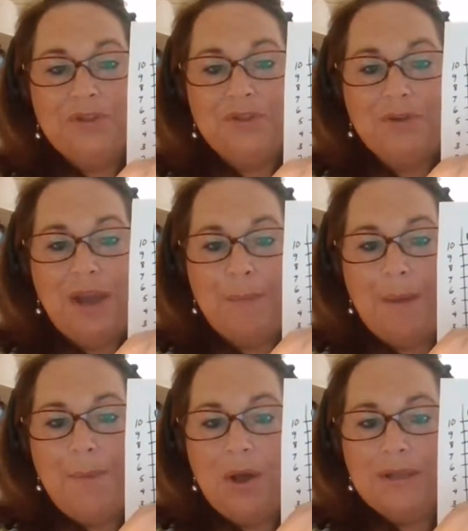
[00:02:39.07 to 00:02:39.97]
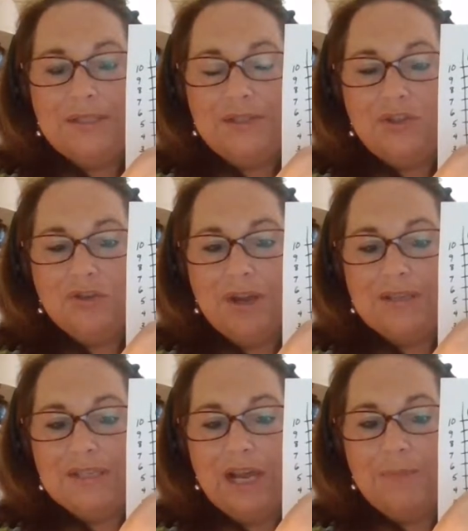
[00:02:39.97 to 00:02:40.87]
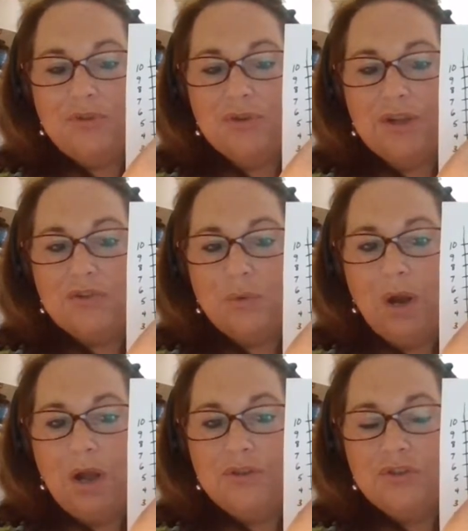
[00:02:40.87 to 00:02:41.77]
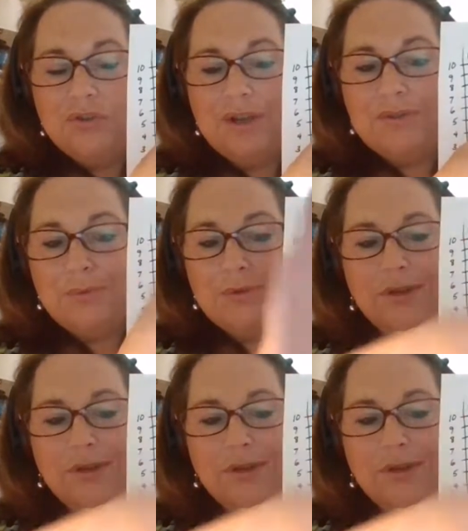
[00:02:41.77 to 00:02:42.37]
So now my boss is stressed. I'm stressed. We're all stressed.